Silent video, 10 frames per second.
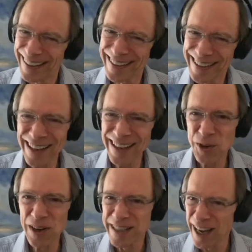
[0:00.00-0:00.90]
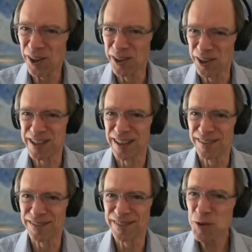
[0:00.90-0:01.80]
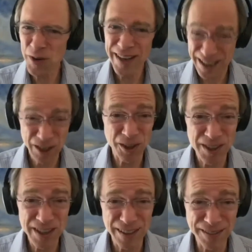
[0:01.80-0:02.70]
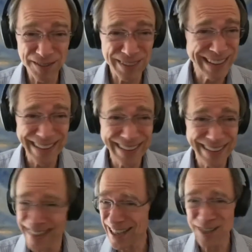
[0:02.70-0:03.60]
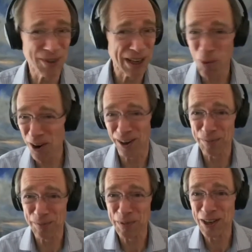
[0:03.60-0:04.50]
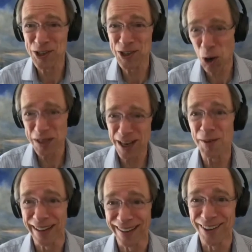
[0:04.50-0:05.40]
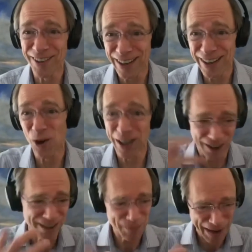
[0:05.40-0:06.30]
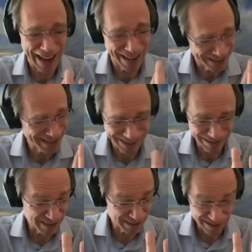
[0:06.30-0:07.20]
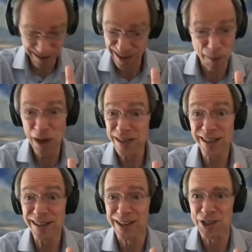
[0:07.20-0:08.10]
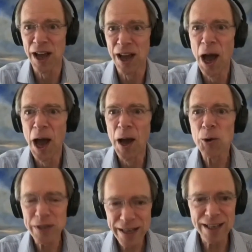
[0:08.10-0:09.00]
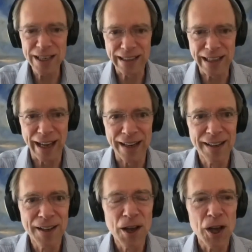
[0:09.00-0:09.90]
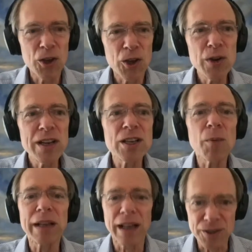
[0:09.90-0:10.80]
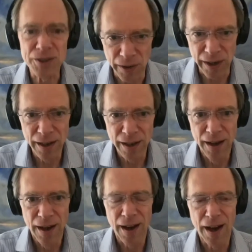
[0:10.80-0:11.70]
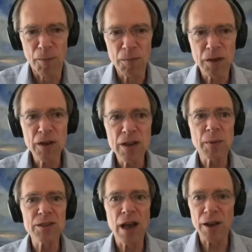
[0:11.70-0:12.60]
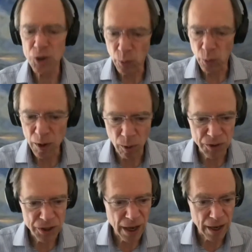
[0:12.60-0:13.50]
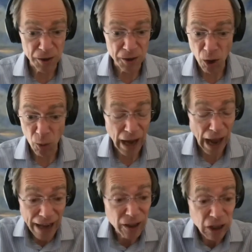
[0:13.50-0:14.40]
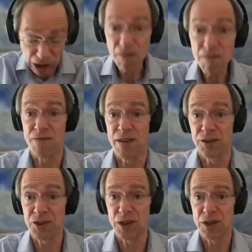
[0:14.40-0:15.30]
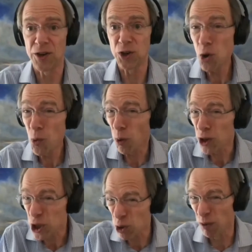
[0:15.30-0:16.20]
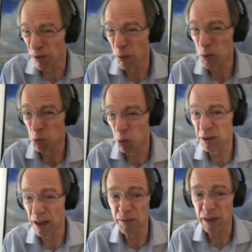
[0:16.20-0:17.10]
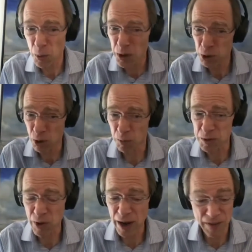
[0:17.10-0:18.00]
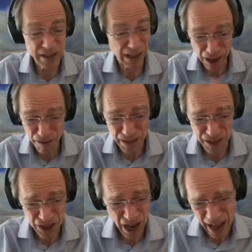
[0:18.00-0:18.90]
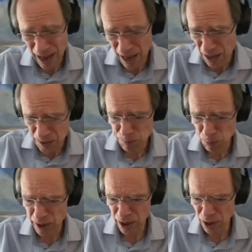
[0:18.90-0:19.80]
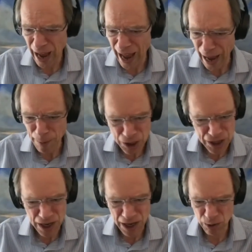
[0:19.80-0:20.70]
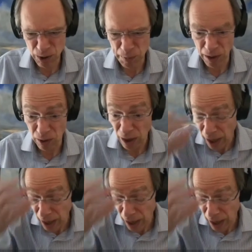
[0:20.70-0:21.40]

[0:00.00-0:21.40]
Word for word: yeah, it's kind of like trying to tickle yourself. If you trying to tickle yourself, it doesn't really work because you know what's coming. You already know you, it's my hand. Like I'm not ticklish. Critique is like that. You need somebody else to do it. Um, you need someone else to, else to read what you wrote and say, you know what, I love this. And you weren't sure if it was worth loving. You weren't sure it was great. And they say, I love this. This part here, I, am just not sure about.